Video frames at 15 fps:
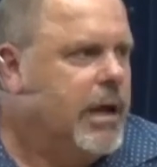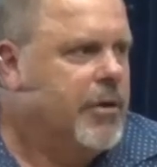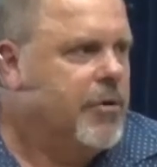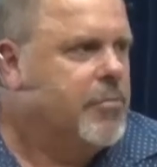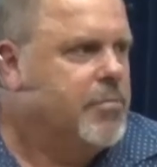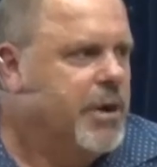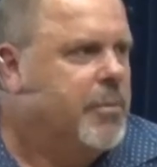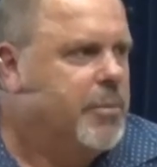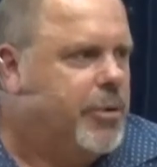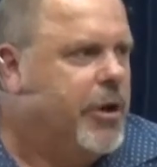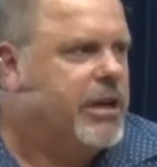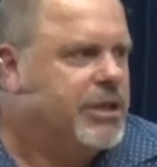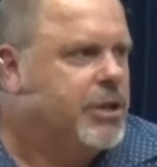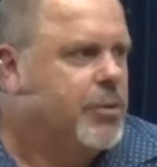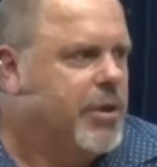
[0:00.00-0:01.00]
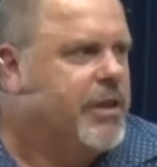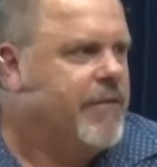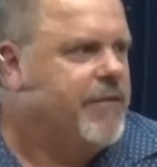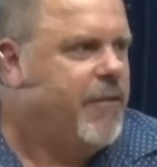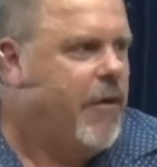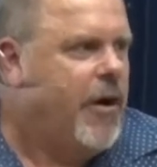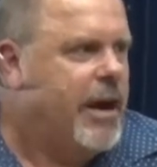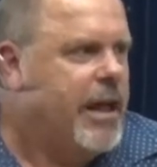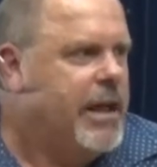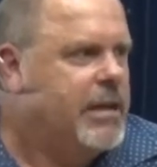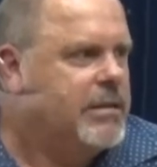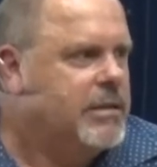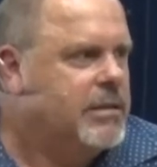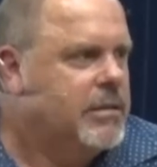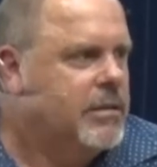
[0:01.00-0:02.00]
under a bit of pressure with that
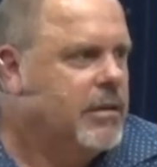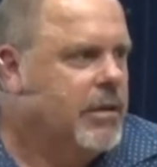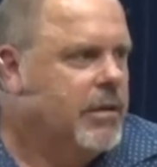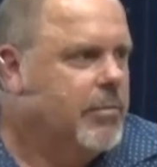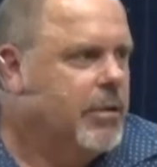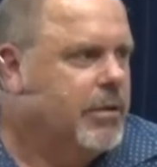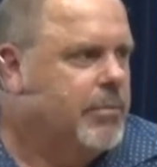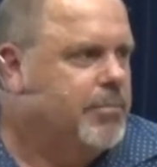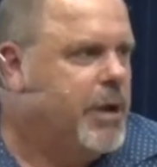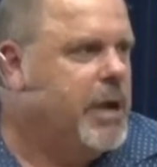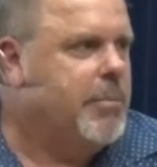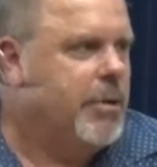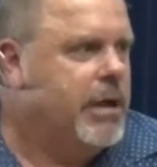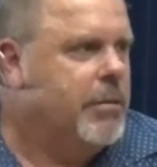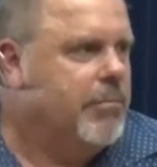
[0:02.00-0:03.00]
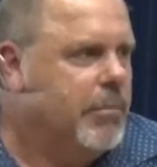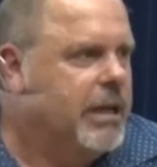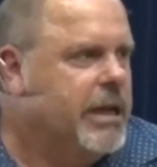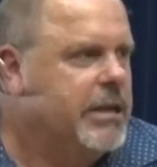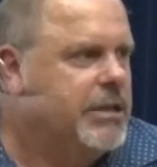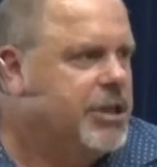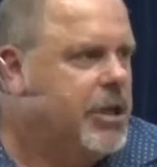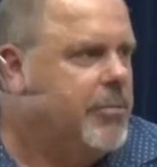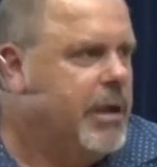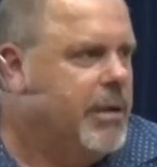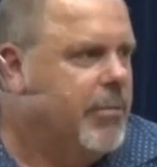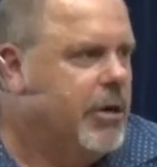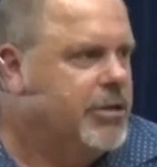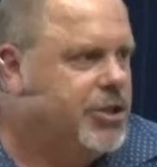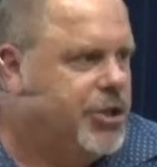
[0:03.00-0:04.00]
finance. The people in the leadership
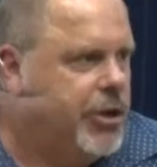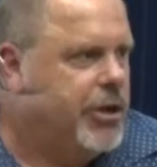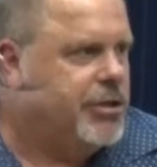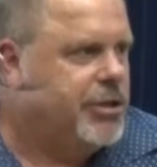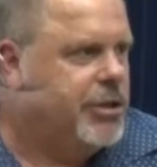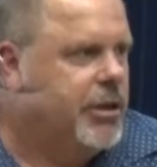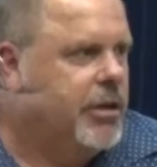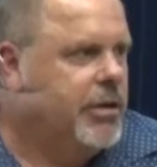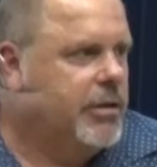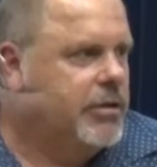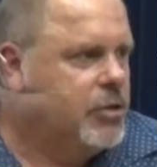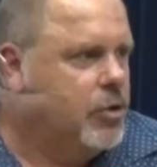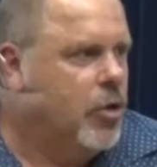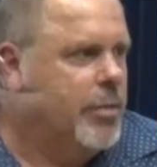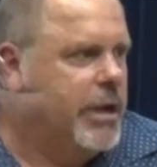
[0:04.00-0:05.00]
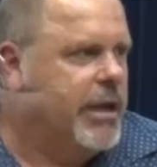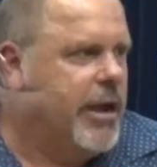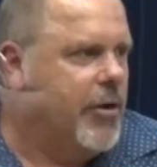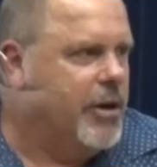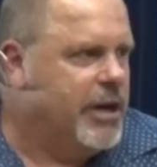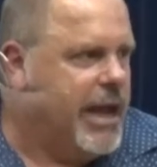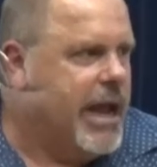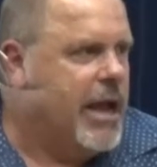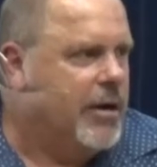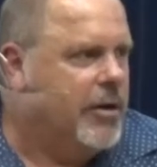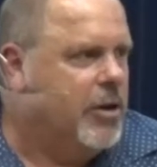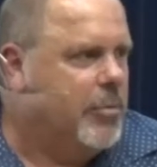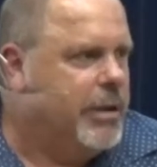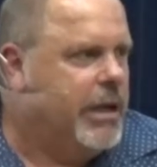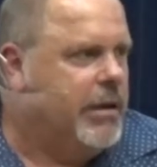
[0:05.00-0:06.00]
in my church saw me going down a
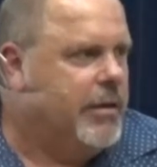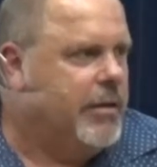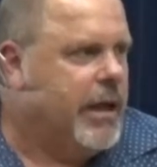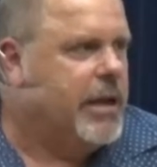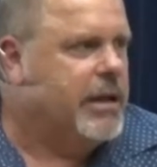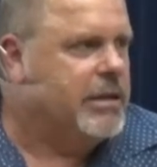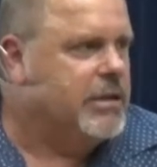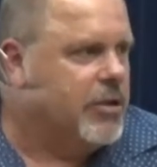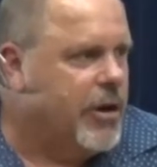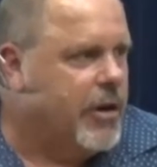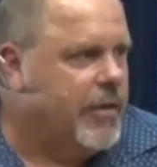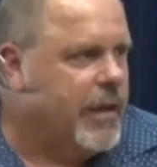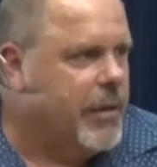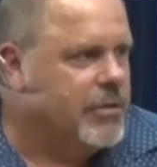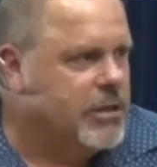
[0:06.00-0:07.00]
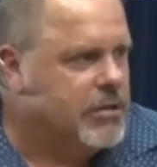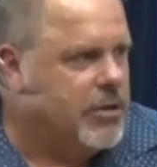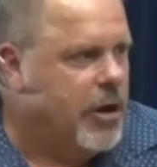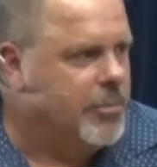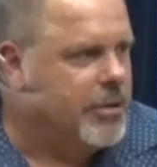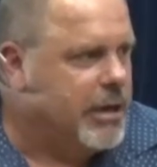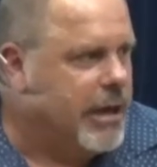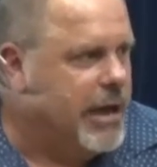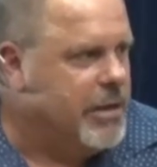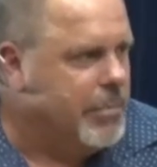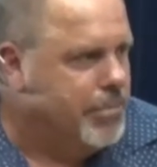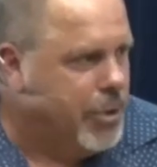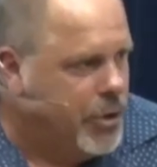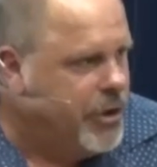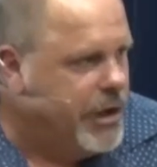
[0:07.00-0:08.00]
little bit. They decided that was the time to lay the
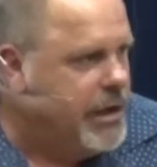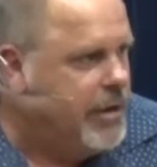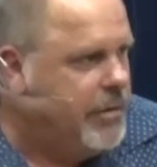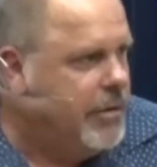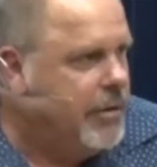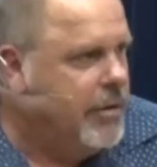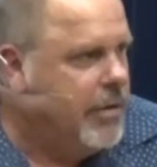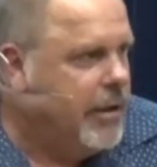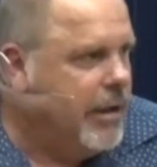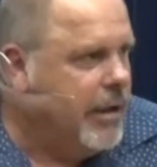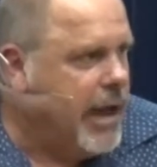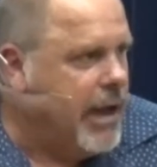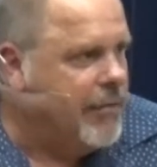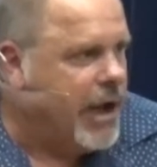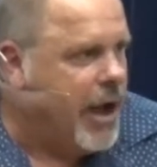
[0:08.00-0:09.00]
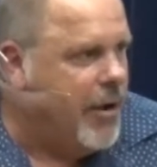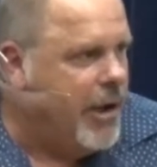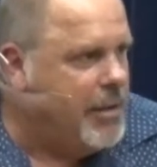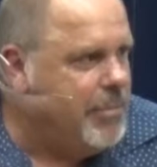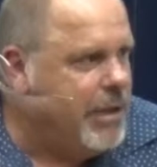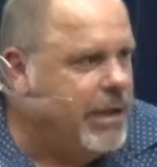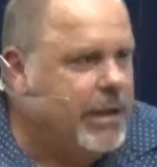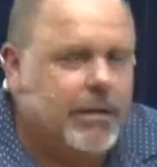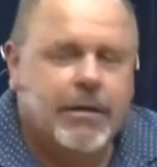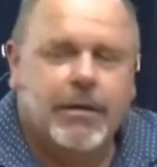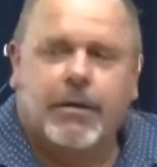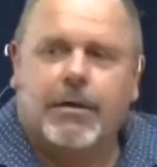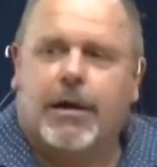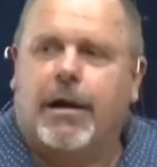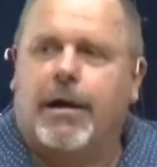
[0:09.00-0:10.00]
boot in and have a go at me.
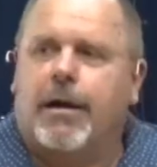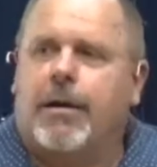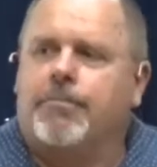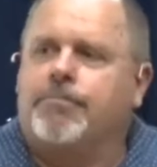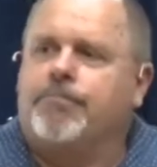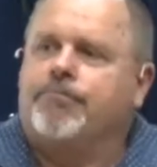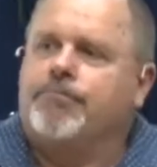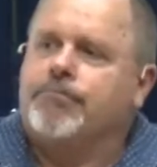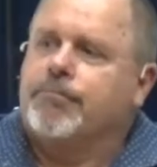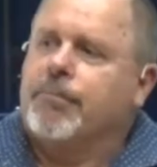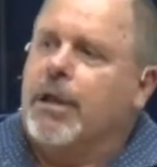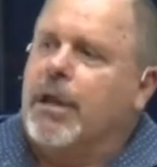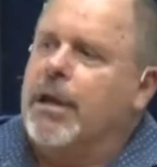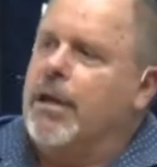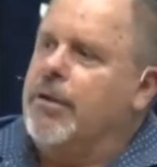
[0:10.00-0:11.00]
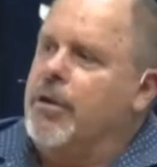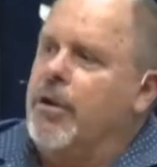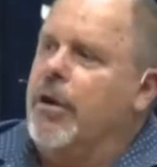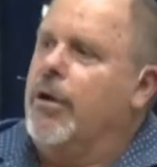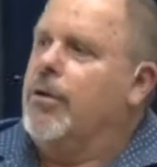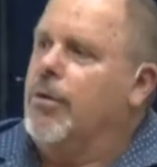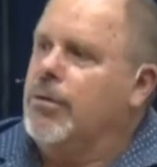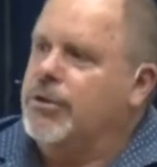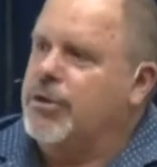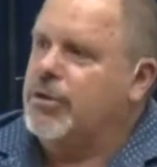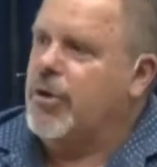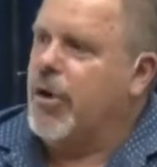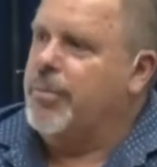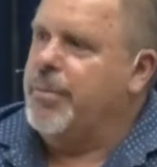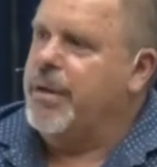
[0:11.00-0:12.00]
Um, and, you know, it all
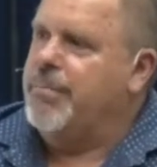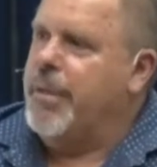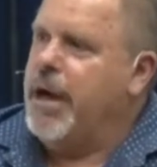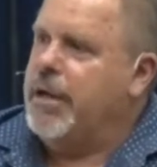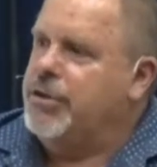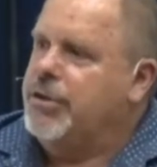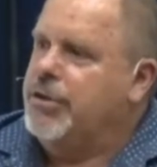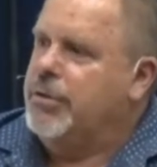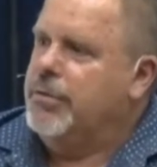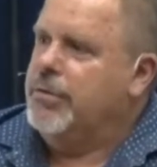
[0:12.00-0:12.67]
just got a bit much.